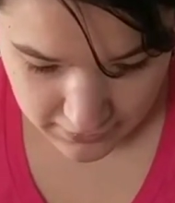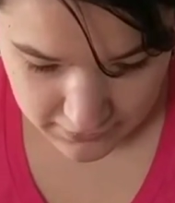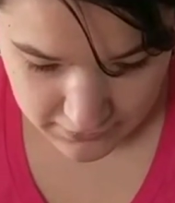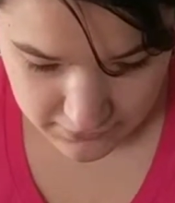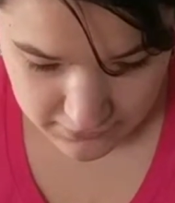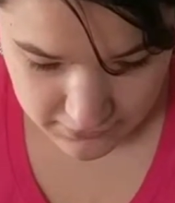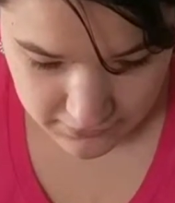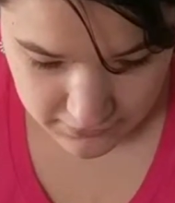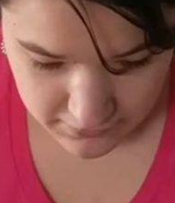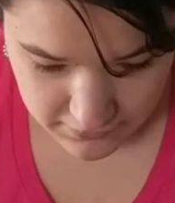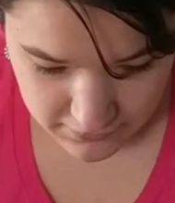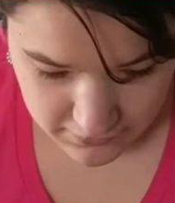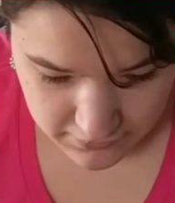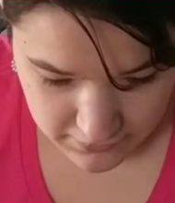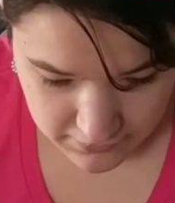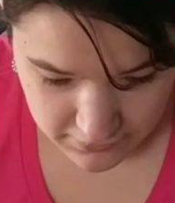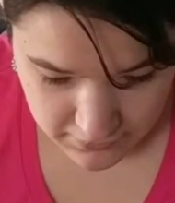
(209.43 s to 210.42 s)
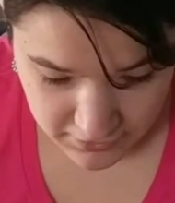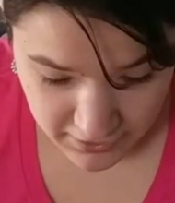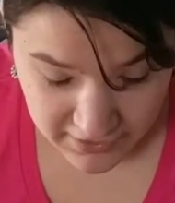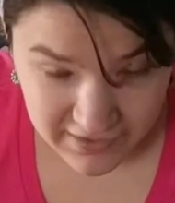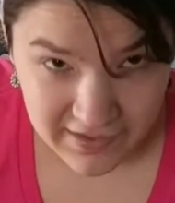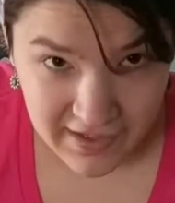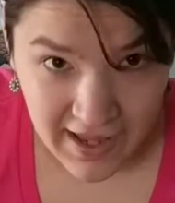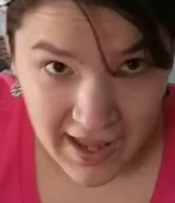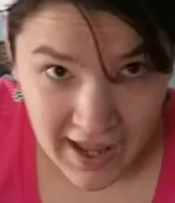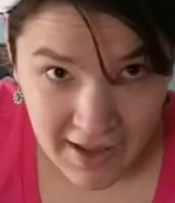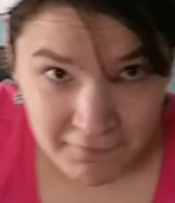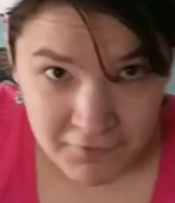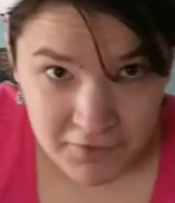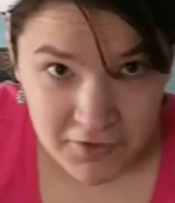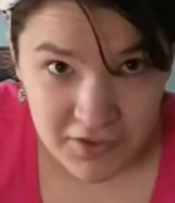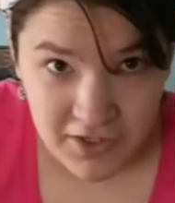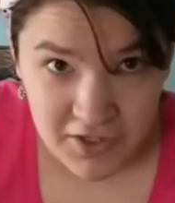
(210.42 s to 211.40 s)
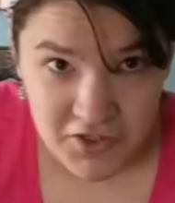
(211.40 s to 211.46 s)
cut it in cut it in half,
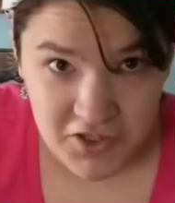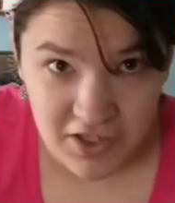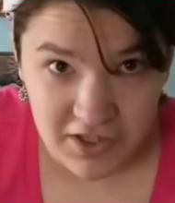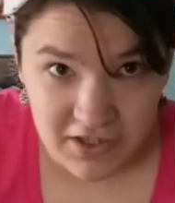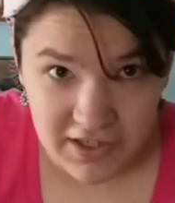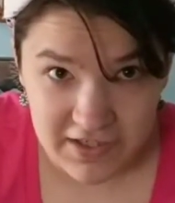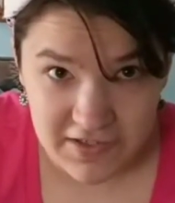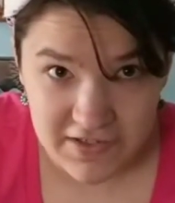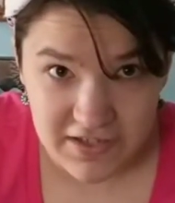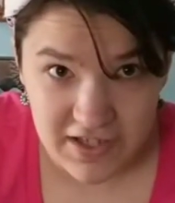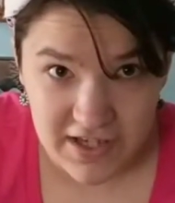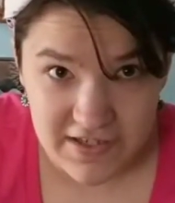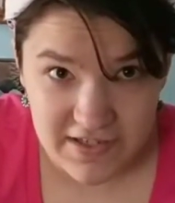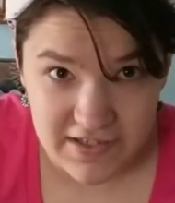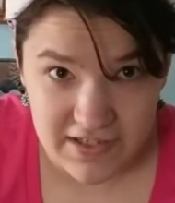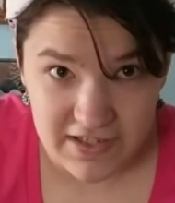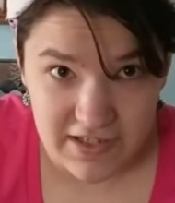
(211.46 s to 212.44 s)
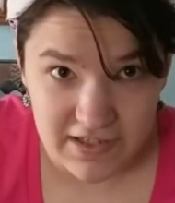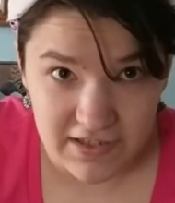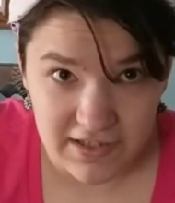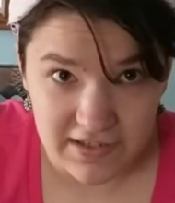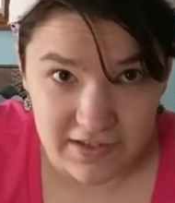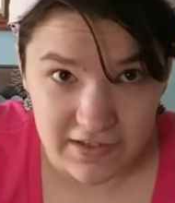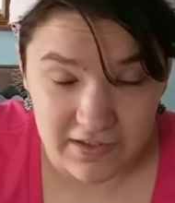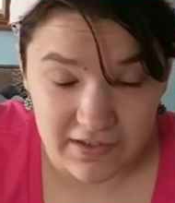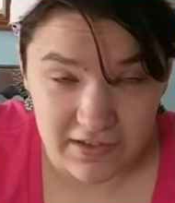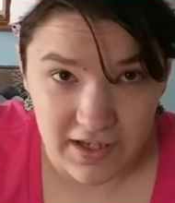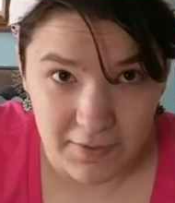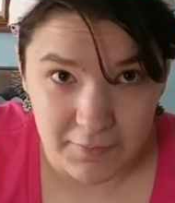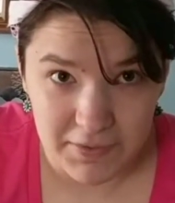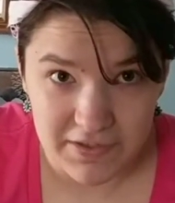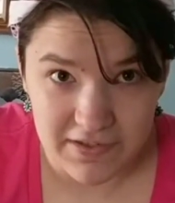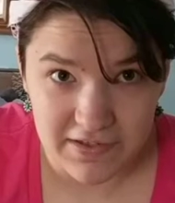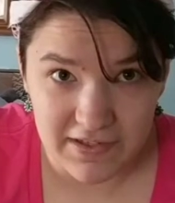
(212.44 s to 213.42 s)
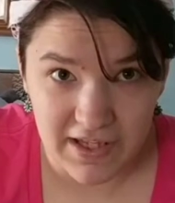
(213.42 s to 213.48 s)
or you think I should cut like a slice in it, like the how
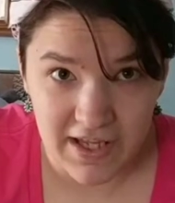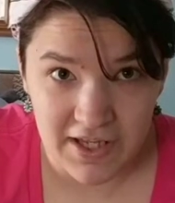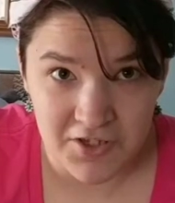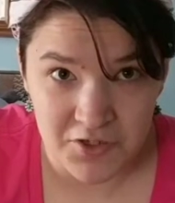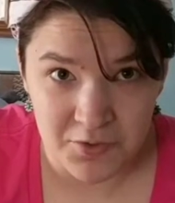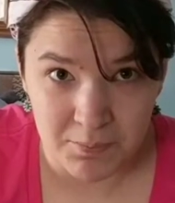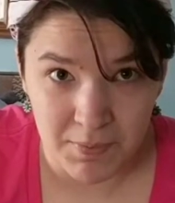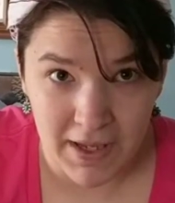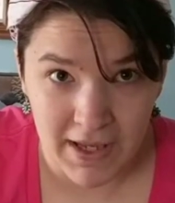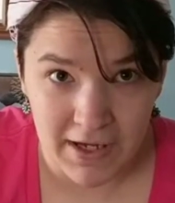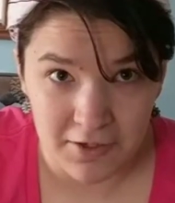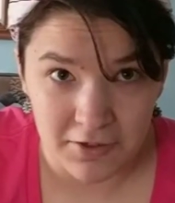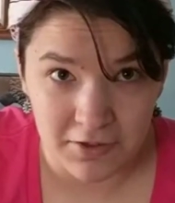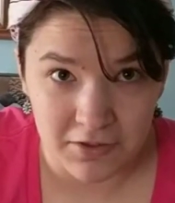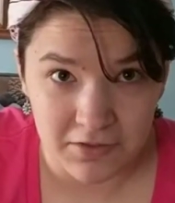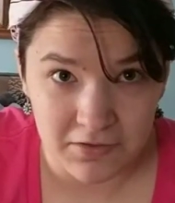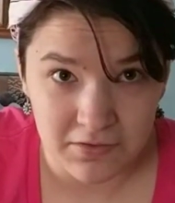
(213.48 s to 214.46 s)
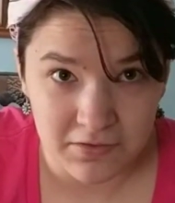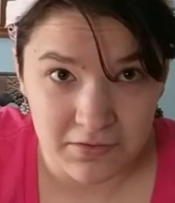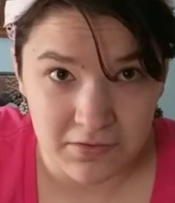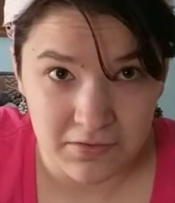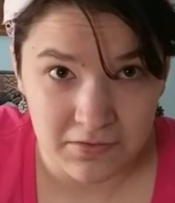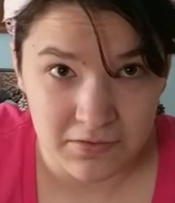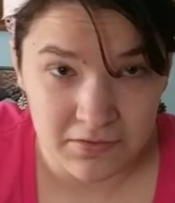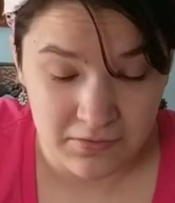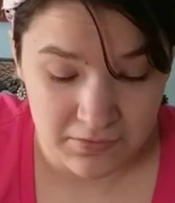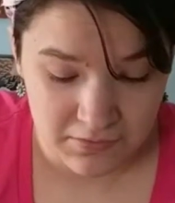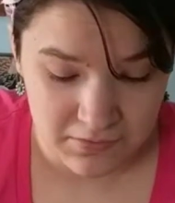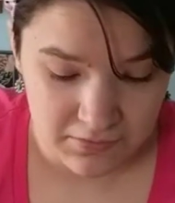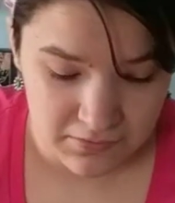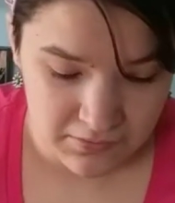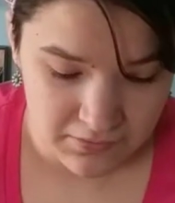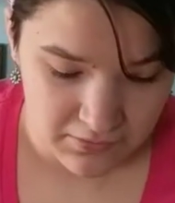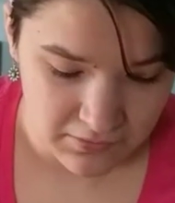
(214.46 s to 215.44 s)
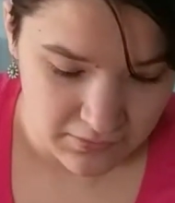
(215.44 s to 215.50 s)
I did the Asian pear? Mm, it doesn't matter.
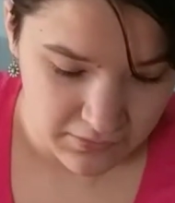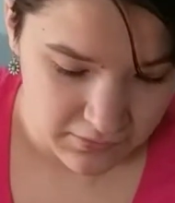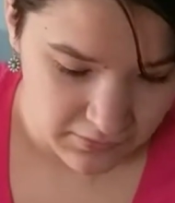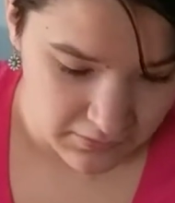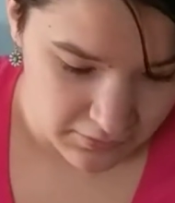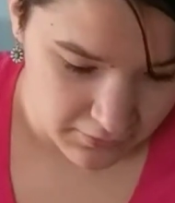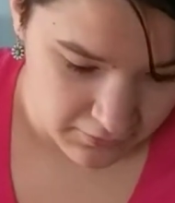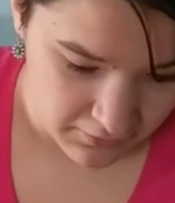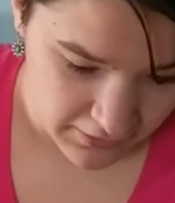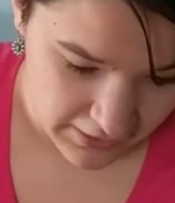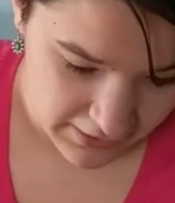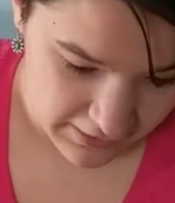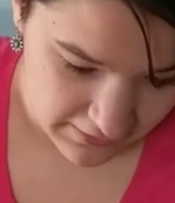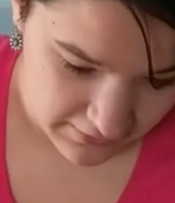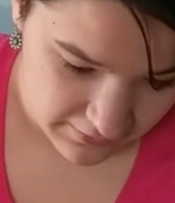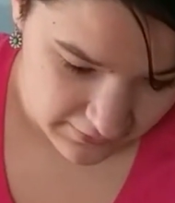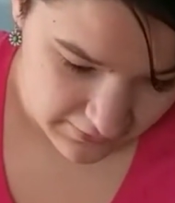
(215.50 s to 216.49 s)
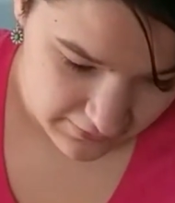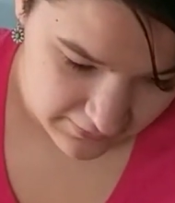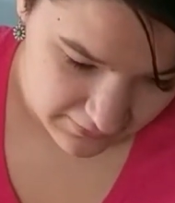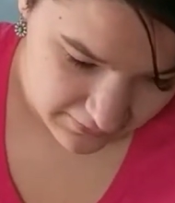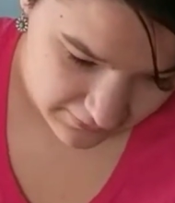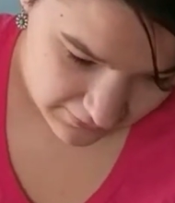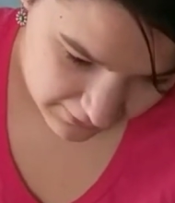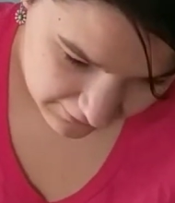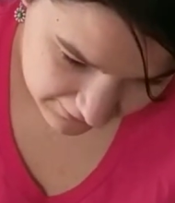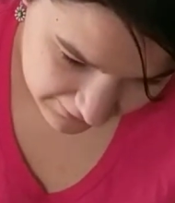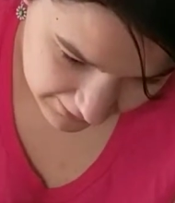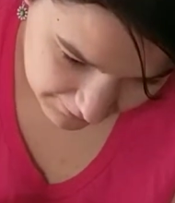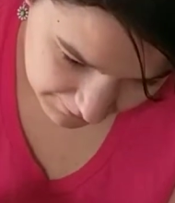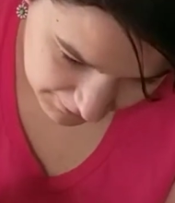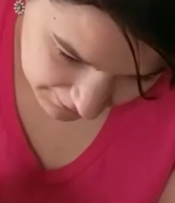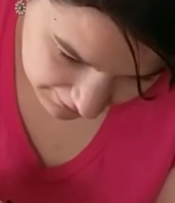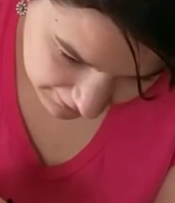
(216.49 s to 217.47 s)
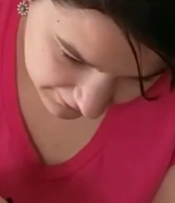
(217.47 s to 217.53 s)
All right, I'll see
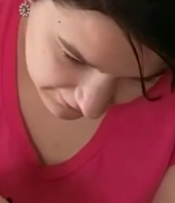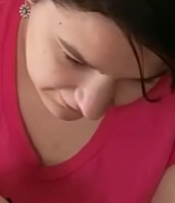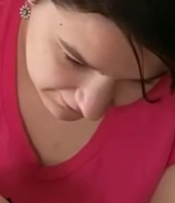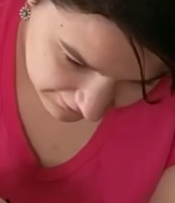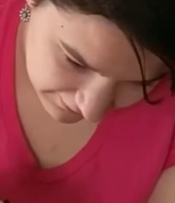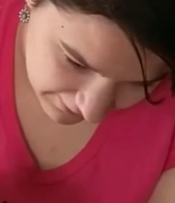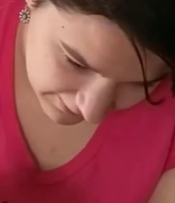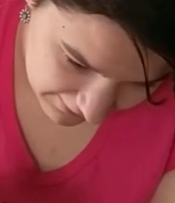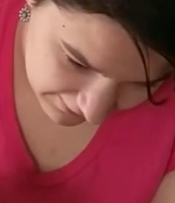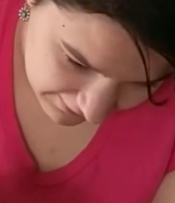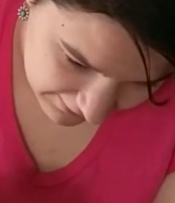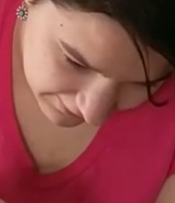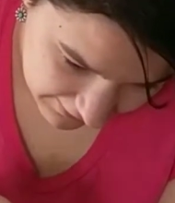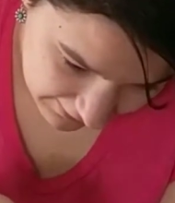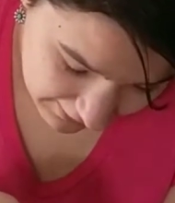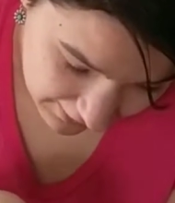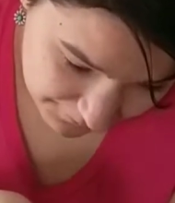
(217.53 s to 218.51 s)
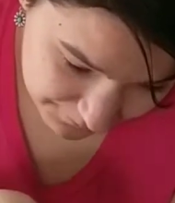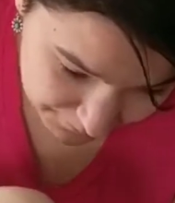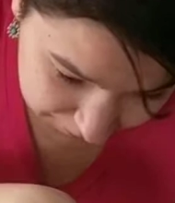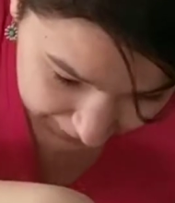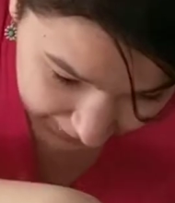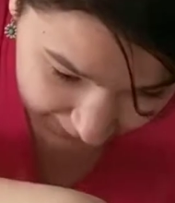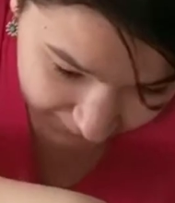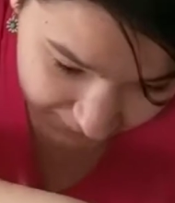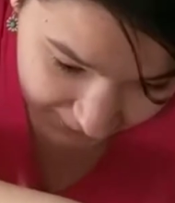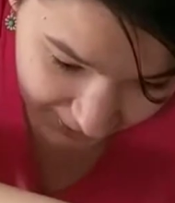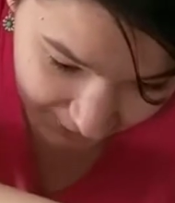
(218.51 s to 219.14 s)
about cutting a slice in it. I'm being